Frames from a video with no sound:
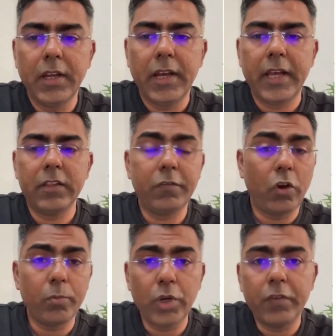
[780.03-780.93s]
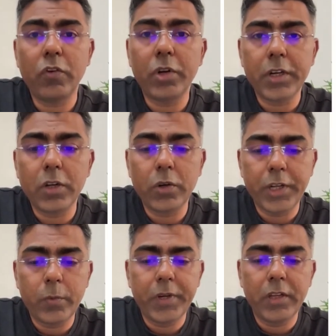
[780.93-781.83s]
And the formula for return on
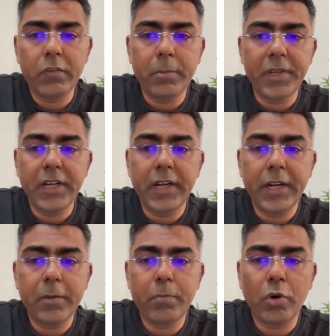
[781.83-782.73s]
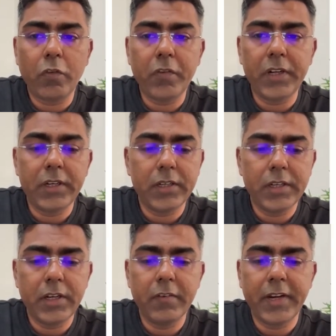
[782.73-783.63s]
equity will be net profit
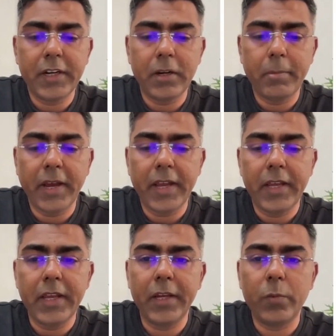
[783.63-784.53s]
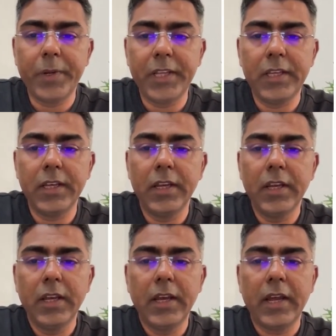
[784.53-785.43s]
divided by equity.
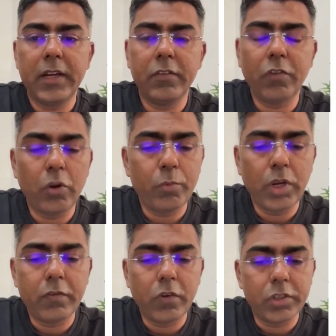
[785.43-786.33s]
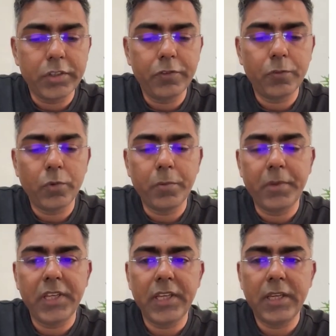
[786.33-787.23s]
And the formula for this would
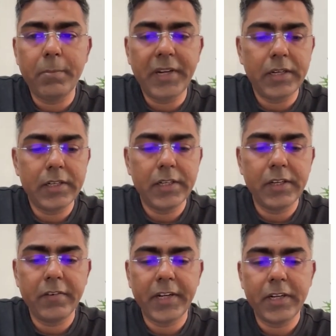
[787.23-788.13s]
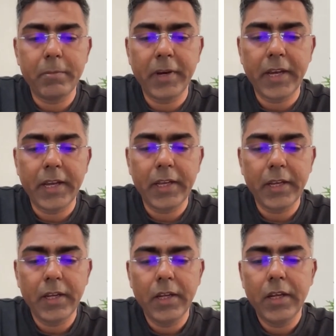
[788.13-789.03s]
be EBIT divided by
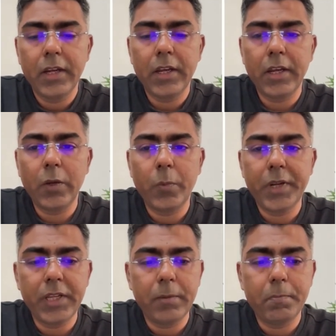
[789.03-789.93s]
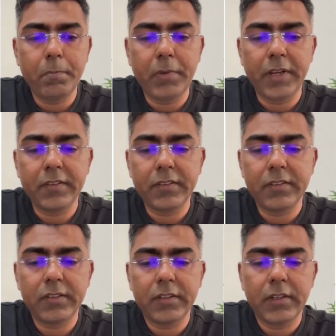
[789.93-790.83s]
equity
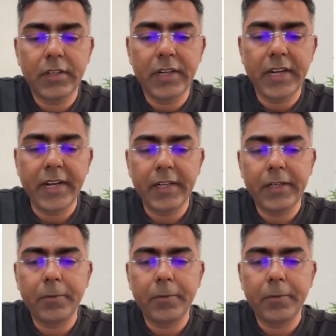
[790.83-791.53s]
plus debt.